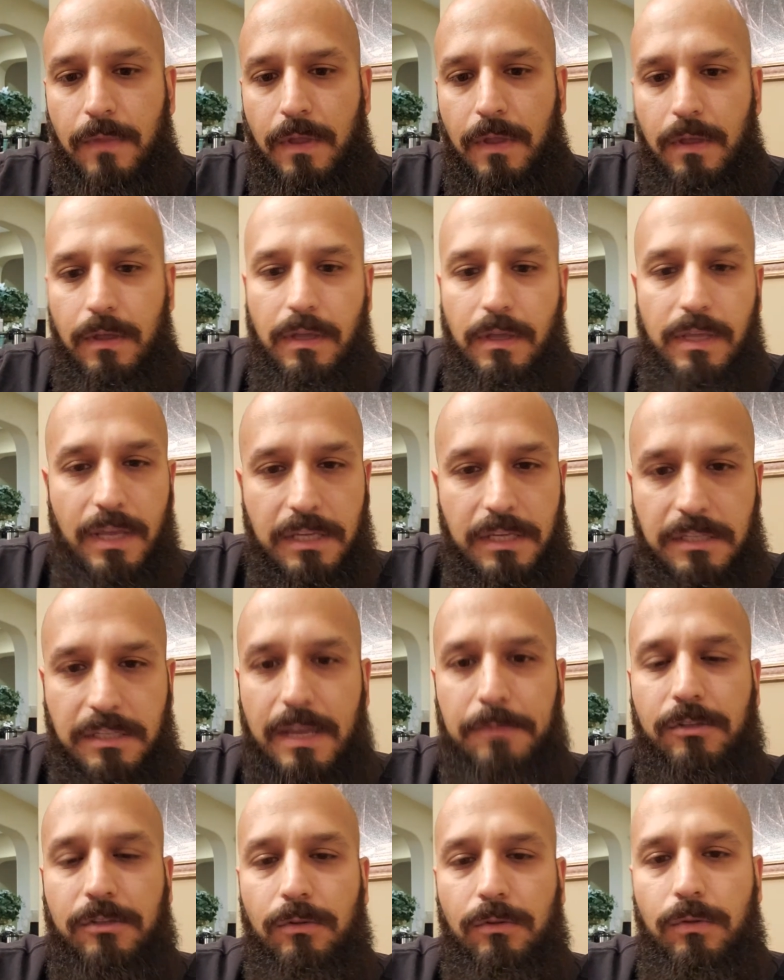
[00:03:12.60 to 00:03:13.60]
Yes,
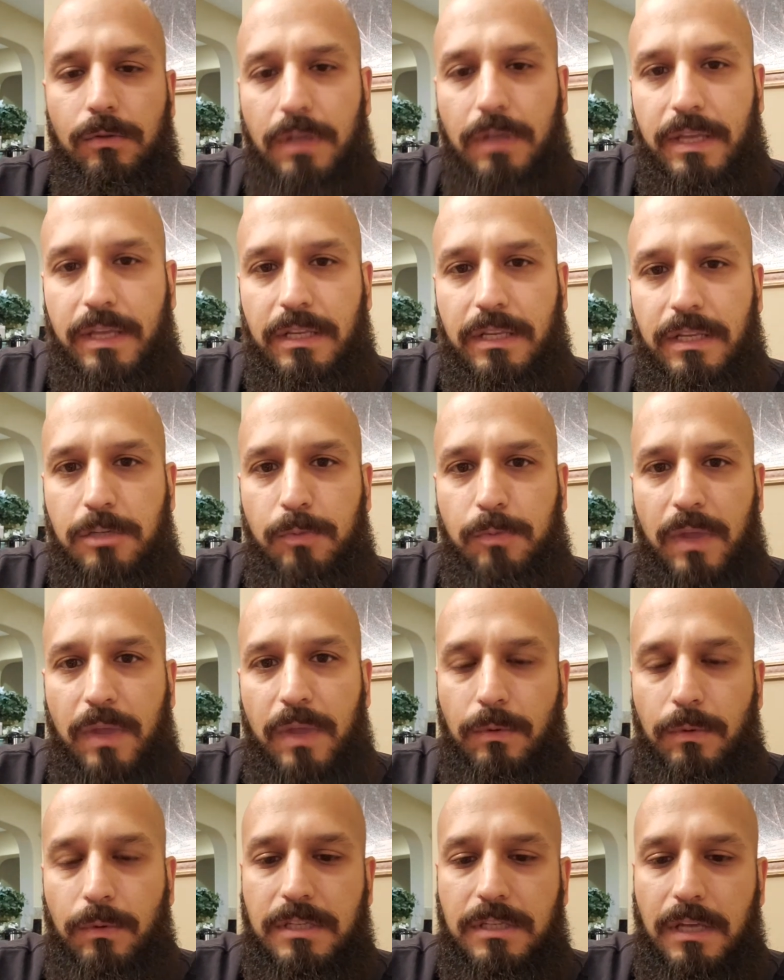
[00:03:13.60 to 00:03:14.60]
absolutely, I can explain
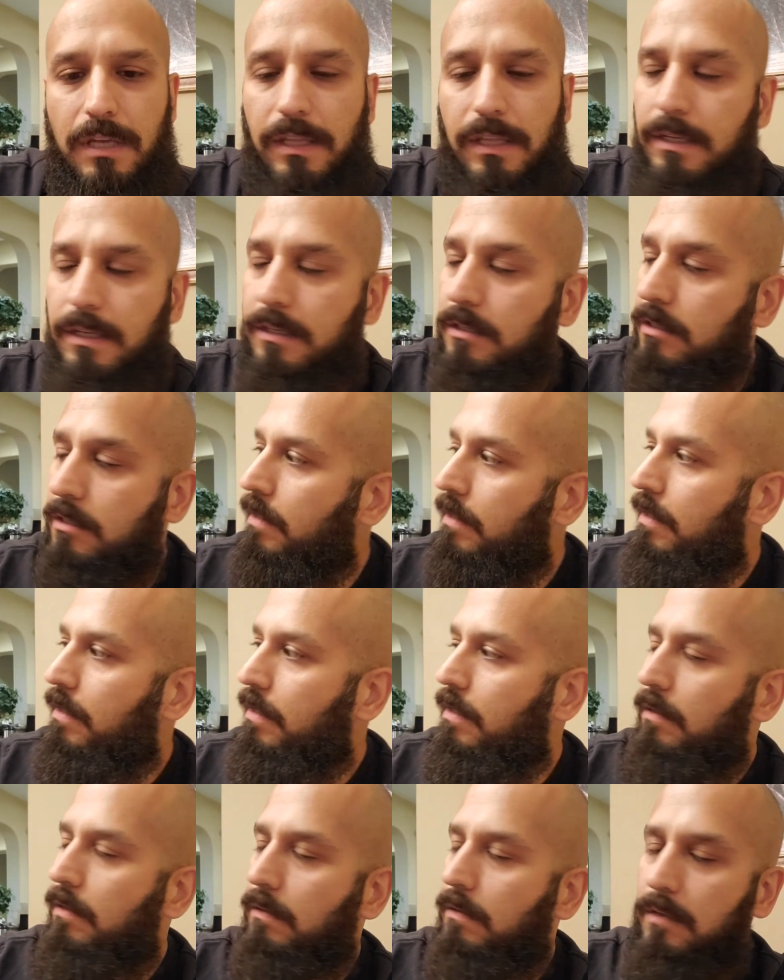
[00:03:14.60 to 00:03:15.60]
what the selling is.
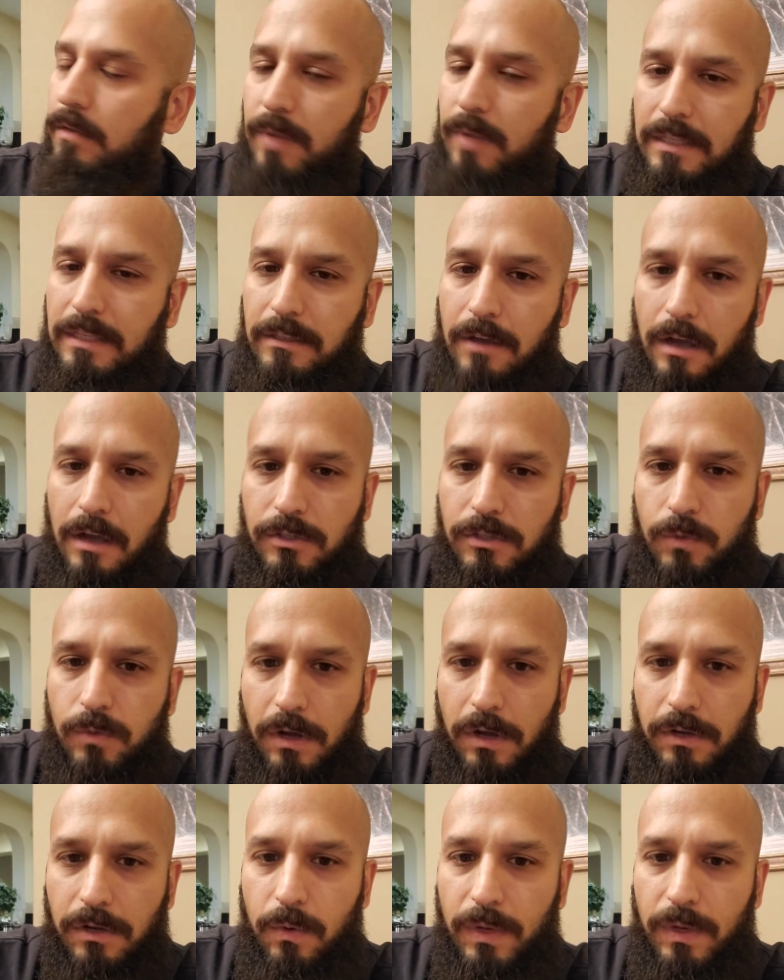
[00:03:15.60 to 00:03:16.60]
I'll give my dogs
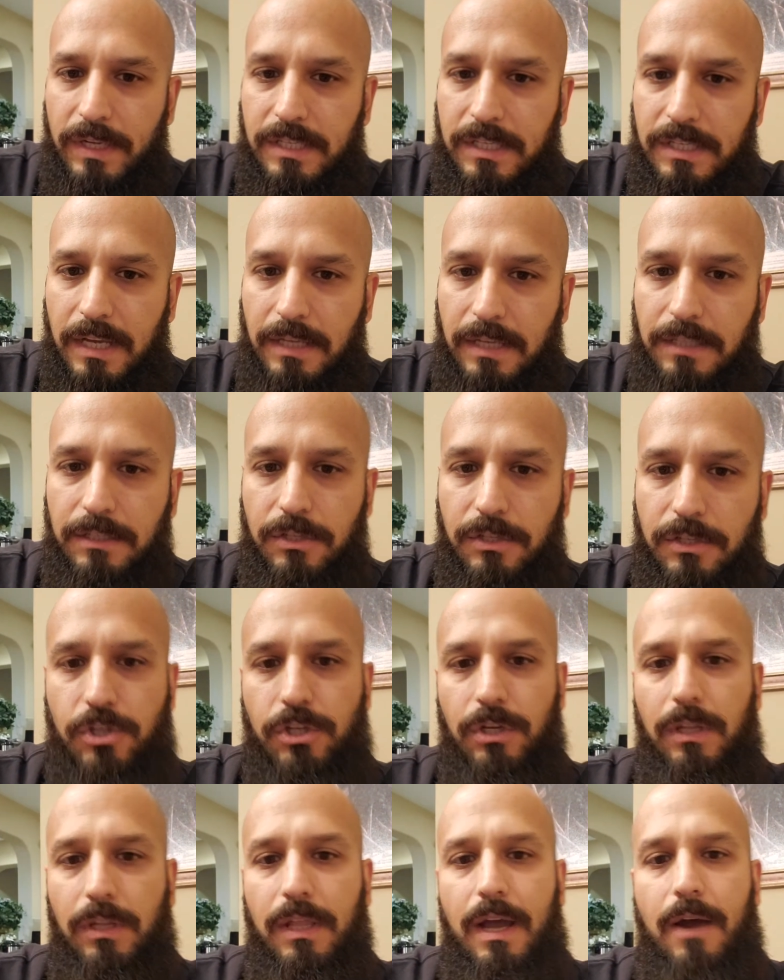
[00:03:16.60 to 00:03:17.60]
one quick second to
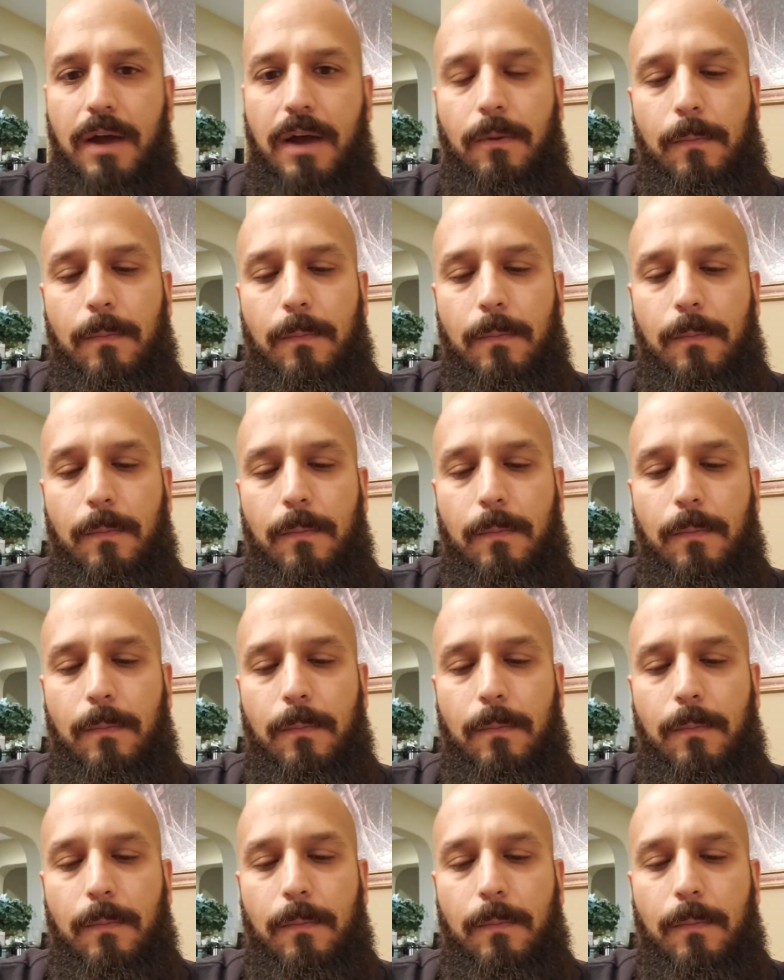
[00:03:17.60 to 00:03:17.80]
chill out.